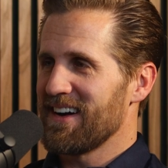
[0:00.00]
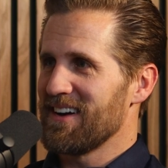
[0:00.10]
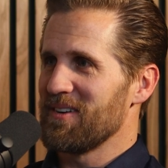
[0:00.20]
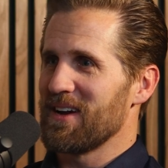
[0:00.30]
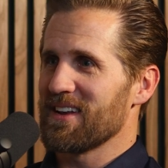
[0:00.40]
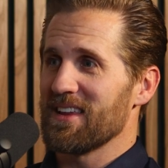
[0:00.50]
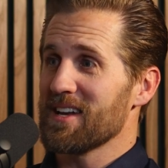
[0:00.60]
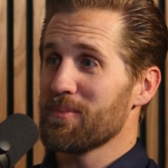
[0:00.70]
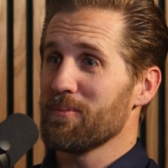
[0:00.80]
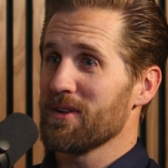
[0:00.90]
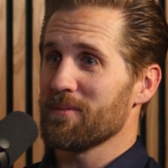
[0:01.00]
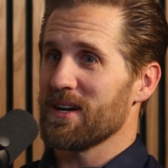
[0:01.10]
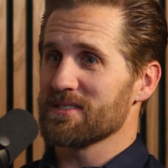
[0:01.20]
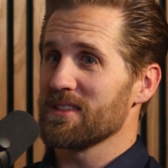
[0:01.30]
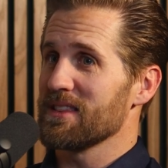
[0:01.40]
And a lot of people
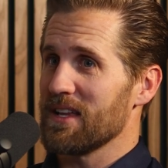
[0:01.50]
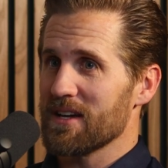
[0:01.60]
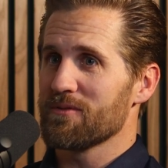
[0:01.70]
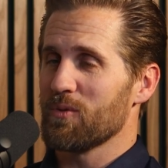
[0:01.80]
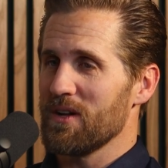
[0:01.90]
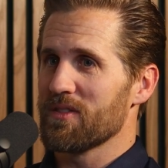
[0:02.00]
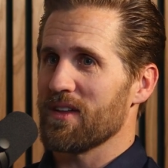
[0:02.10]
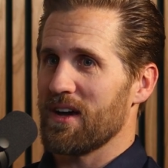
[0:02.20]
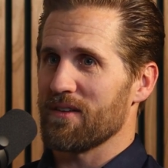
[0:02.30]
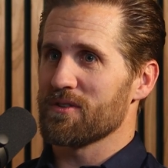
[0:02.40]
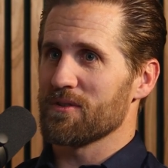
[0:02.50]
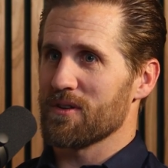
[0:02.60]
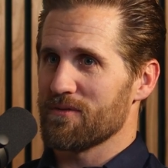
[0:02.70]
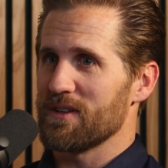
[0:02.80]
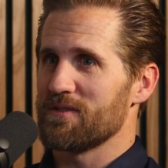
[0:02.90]
amass a lot of wealth after
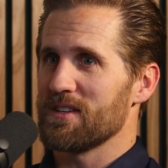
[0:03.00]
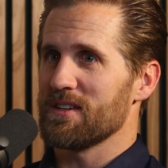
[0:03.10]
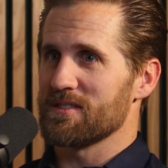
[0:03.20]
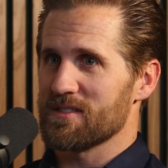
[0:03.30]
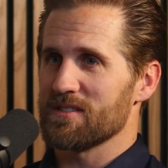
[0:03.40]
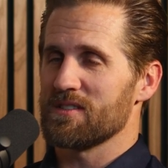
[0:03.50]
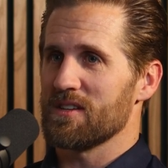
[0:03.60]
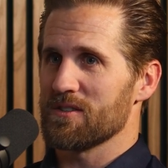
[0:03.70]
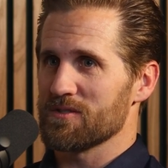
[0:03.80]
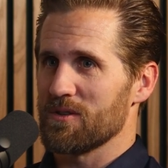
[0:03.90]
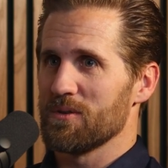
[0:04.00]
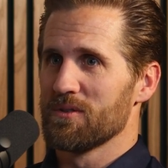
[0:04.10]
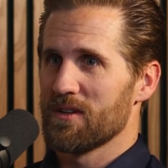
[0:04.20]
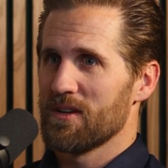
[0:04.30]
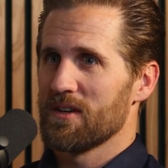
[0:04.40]
they're 50 and 60 years
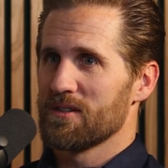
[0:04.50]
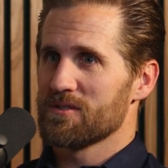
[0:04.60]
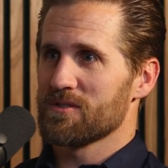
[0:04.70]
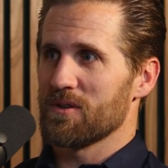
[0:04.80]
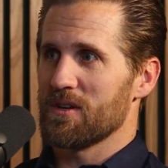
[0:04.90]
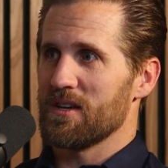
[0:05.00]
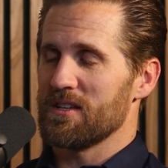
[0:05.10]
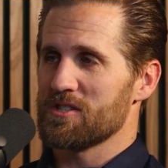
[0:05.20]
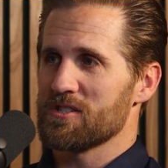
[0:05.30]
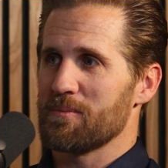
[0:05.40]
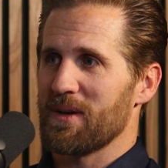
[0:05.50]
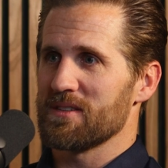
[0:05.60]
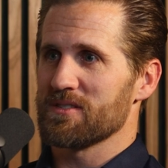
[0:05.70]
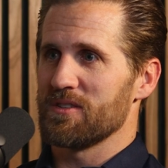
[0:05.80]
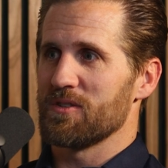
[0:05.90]
old. So it just
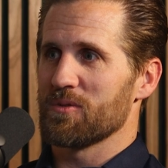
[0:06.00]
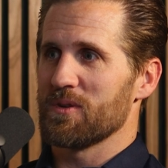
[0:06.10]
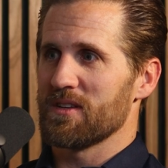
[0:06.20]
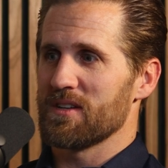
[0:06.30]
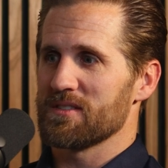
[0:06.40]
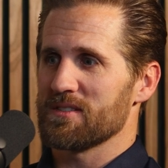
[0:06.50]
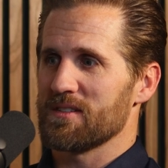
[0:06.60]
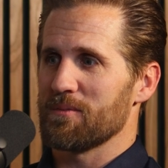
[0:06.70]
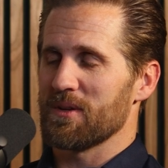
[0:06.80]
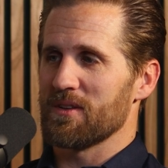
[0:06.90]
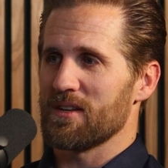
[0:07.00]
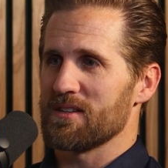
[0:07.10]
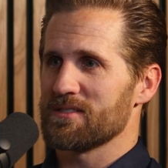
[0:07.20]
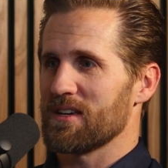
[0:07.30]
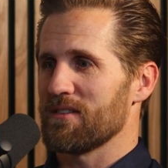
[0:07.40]
depends on your willingness and ability
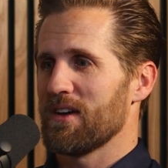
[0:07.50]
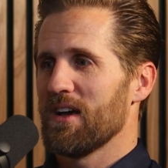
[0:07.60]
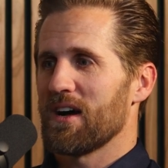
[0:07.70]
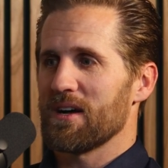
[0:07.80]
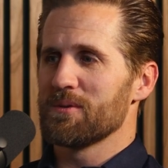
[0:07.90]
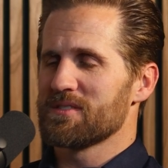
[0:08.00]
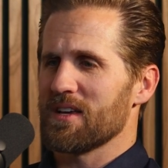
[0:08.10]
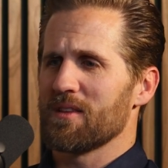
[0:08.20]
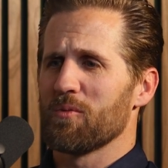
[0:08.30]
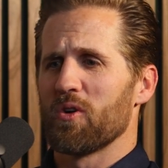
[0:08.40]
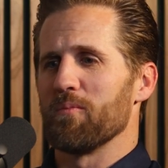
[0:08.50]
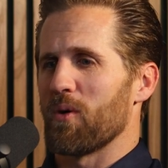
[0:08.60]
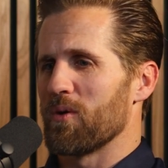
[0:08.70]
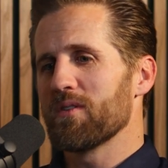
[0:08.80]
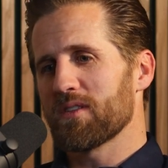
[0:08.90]
to save. I would say the more
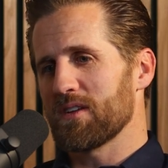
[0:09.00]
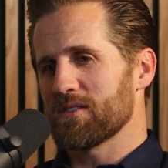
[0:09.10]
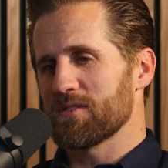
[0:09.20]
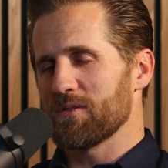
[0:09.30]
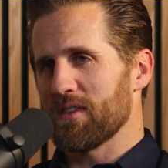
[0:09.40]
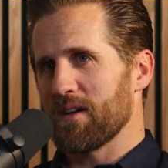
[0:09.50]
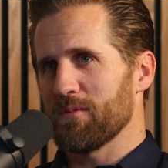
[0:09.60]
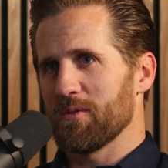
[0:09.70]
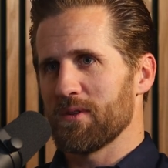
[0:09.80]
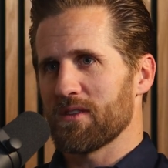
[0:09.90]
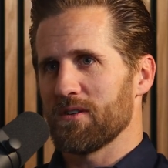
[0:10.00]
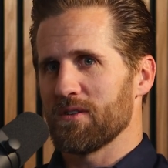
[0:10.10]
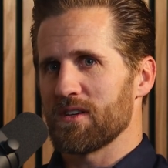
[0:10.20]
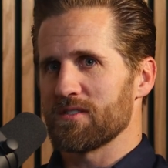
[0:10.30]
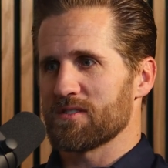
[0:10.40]
important thing to do in that moment, though,
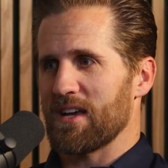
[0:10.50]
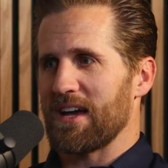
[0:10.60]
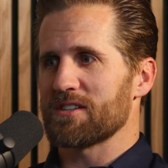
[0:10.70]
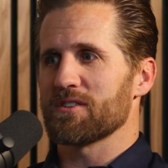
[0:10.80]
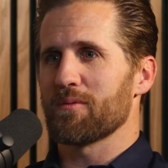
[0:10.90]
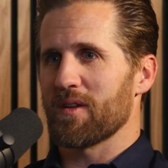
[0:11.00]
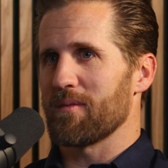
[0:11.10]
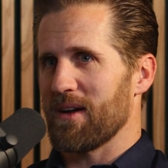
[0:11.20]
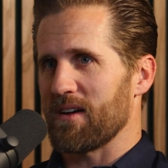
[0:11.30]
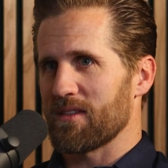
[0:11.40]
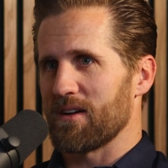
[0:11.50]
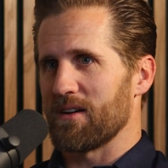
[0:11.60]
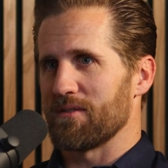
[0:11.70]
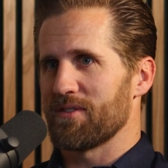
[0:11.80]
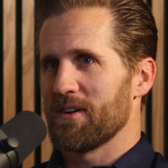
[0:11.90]
is to actually run the math
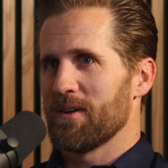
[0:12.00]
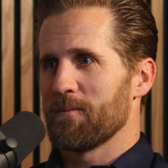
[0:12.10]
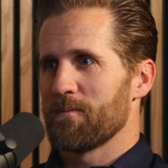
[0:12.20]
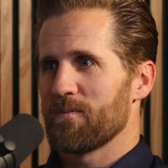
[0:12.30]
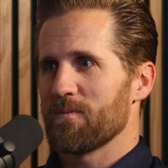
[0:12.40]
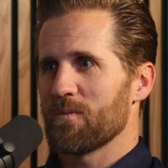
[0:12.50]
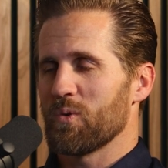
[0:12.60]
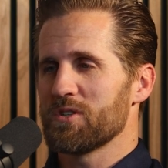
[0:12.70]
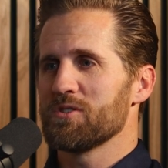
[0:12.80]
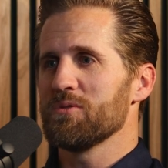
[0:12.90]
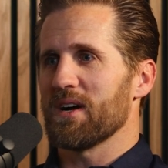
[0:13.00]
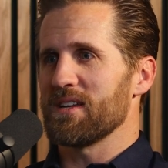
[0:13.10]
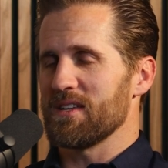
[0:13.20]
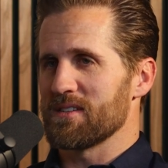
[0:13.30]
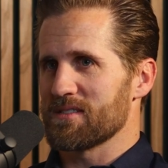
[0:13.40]
of what do I
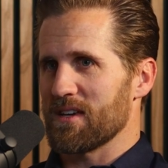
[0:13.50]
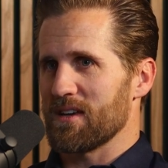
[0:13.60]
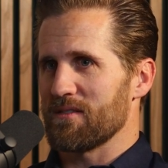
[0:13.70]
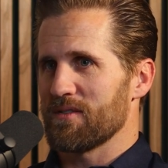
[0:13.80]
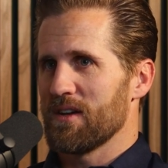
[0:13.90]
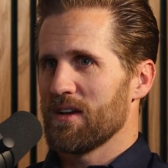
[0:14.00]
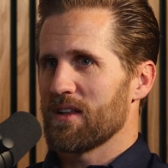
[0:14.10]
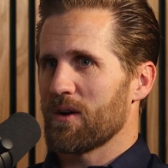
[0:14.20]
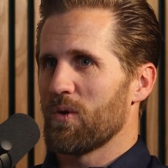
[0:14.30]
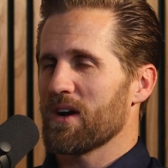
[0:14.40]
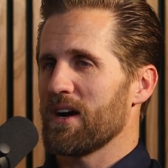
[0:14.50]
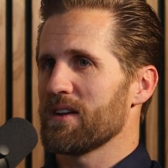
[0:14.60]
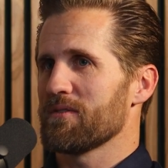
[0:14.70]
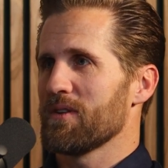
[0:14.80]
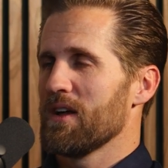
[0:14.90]
need to save? Like what
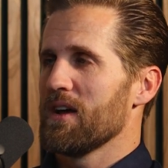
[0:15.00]
kind of,